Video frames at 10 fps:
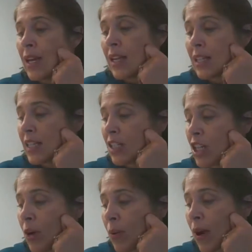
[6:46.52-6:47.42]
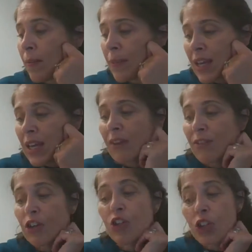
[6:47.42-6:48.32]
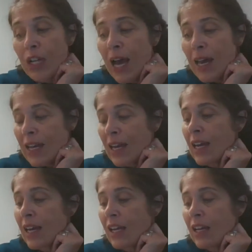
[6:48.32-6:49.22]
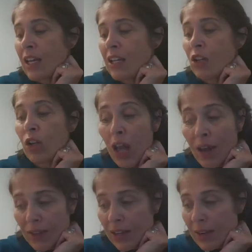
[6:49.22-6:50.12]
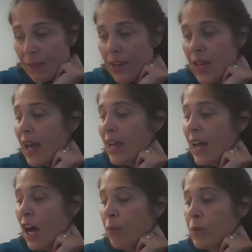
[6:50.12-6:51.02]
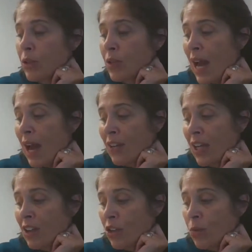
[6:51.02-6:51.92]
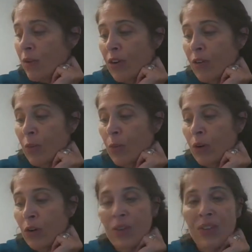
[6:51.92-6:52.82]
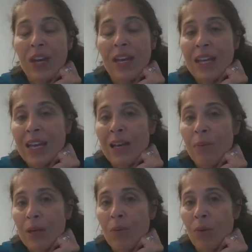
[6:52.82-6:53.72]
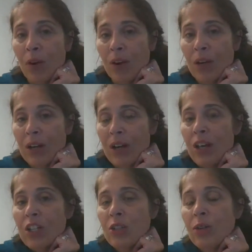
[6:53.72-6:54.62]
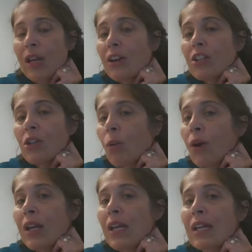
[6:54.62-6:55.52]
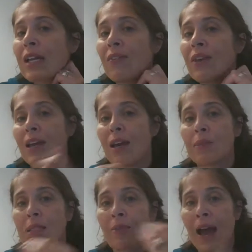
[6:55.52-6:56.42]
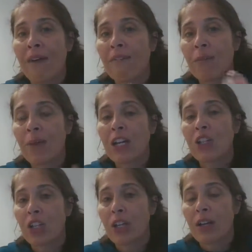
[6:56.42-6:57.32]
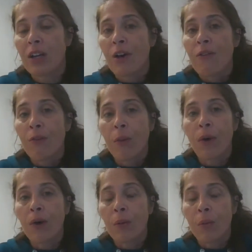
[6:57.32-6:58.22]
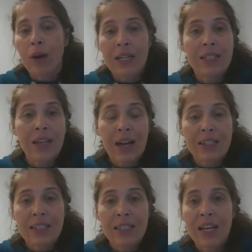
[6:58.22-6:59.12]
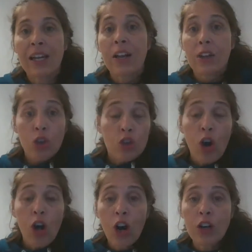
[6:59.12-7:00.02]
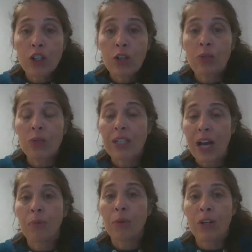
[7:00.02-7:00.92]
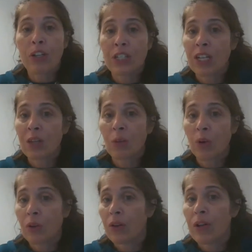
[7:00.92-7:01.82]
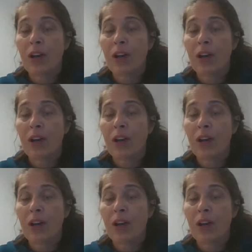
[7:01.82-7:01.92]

And he says, you know what? If you're good at it and you love it, and it helps you navigate the river of the world, then it can't be wrong. So here's Gordy giving him some affirmation for what he does. He's like, you draw cartoons to help you understand the world?